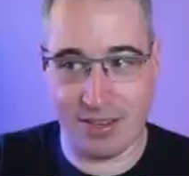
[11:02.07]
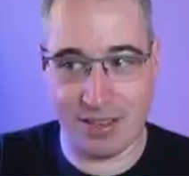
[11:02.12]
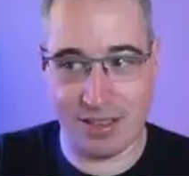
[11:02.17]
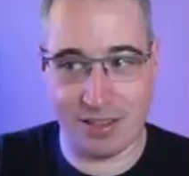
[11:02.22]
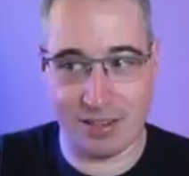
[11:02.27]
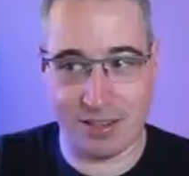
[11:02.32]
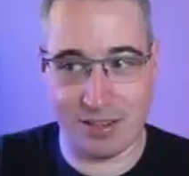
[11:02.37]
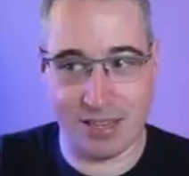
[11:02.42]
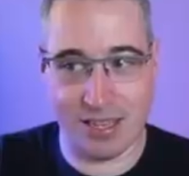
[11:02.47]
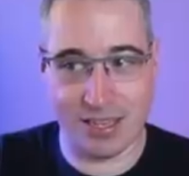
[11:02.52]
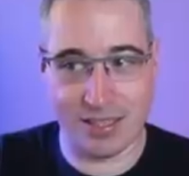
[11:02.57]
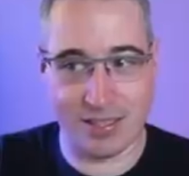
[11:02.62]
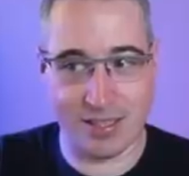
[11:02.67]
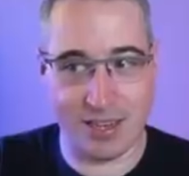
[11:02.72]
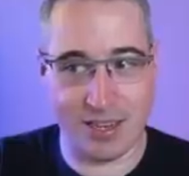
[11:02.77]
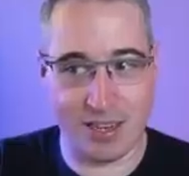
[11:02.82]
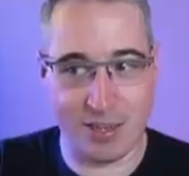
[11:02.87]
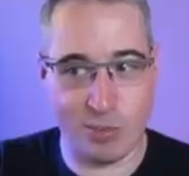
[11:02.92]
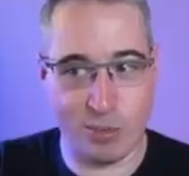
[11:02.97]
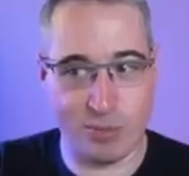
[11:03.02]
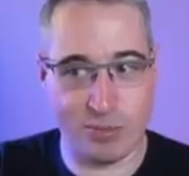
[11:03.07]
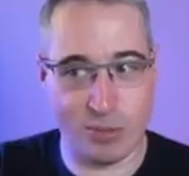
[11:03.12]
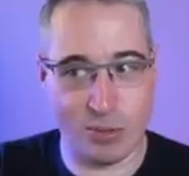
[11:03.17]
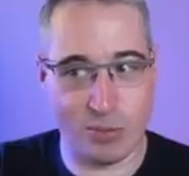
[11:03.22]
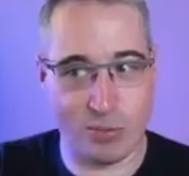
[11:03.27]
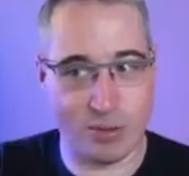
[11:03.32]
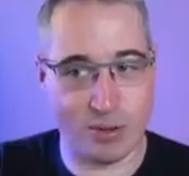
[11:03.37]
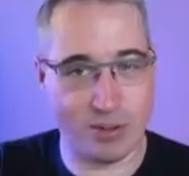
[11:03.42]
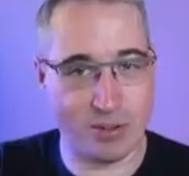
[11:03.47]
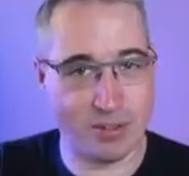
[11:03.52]
if I click on that side, it moves
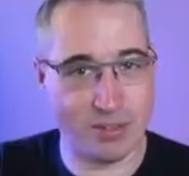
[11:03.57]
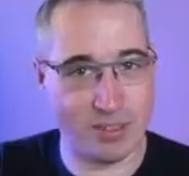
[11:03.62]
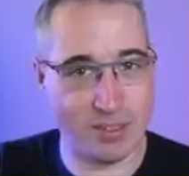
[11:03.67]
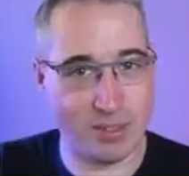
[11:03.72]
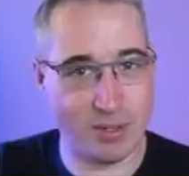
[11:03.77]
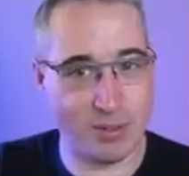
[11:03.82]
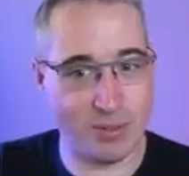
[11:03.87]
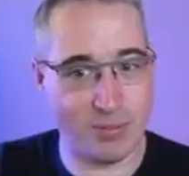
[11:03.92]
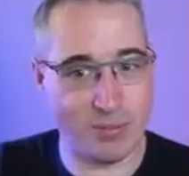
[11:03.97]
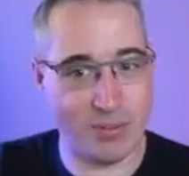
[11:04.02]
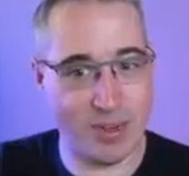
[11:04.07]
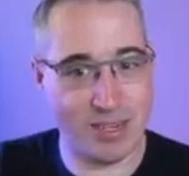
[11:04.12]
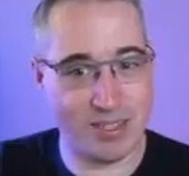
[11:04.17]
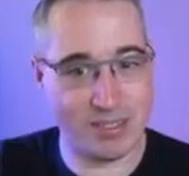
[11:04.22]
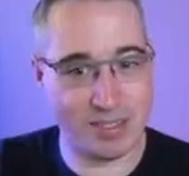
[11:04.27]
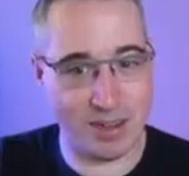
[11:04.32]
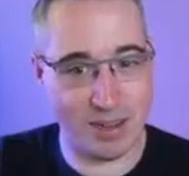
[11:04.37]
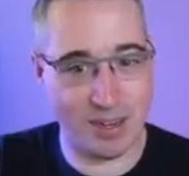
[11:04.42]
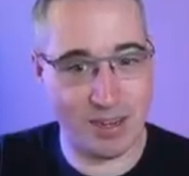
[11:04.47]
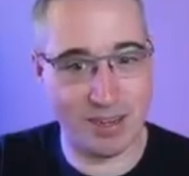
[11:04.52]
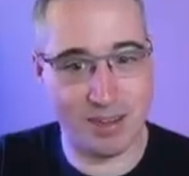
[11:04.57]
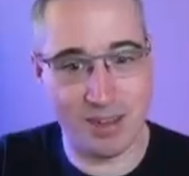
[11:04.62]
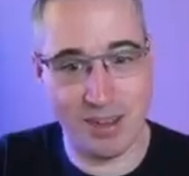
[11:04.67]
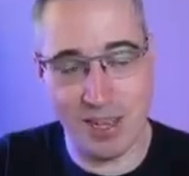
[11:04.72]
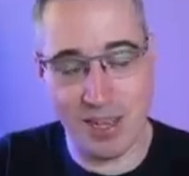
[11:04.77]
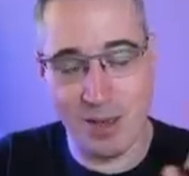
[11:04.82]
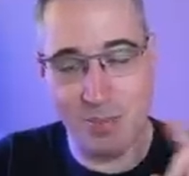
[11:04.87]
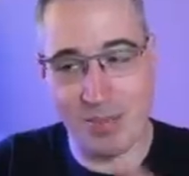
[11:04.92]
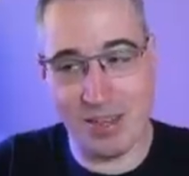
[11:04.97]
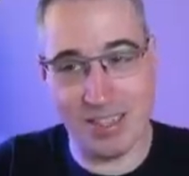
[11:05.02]
over to the right side
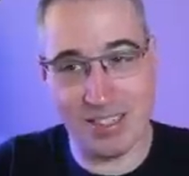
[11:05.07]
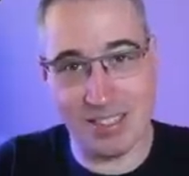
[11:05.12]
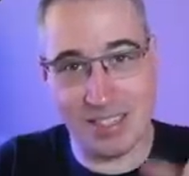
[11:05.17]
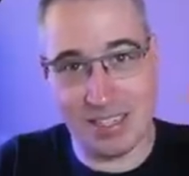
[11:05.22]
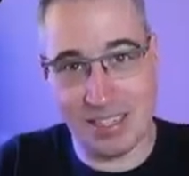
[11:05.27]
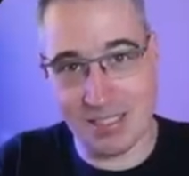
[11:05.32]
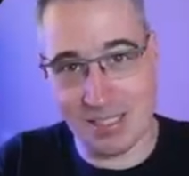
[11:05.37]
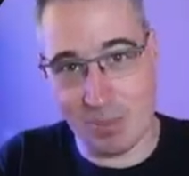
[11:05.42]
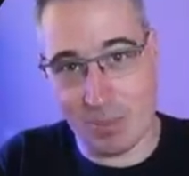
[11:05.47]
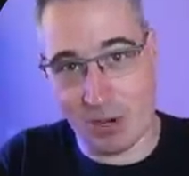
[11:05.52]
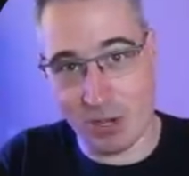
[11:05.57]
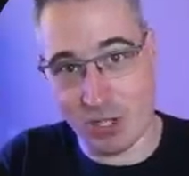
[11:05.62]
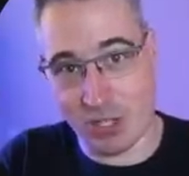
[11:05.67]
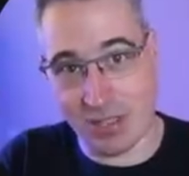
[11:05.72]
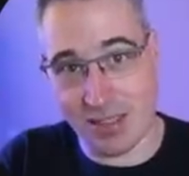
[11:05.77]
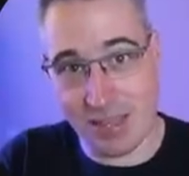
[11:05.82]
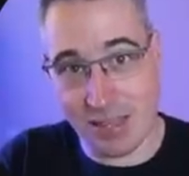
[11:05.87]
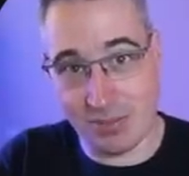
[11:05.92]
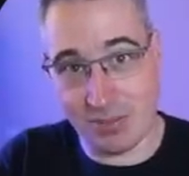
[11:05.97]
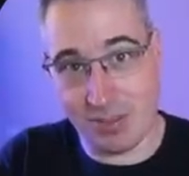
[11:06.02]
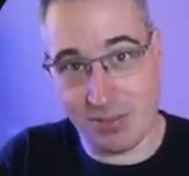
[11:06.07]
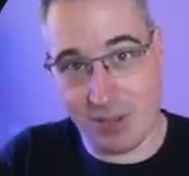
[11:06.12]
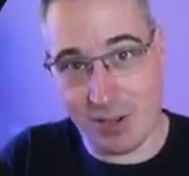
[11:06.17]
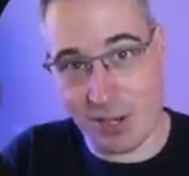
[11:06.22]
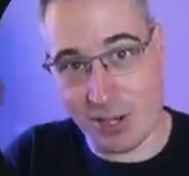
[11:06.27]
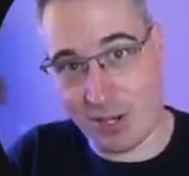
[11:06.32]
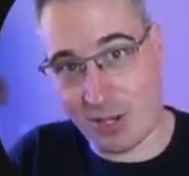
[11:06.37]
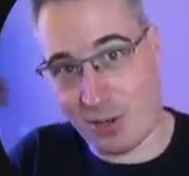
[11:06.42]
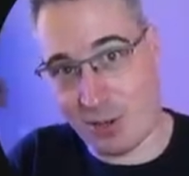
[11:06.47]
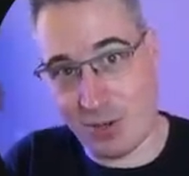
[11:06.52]
because it has a margin left of
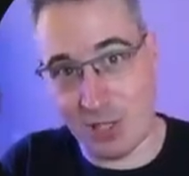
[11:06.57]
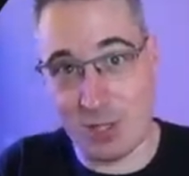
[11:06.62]
auto,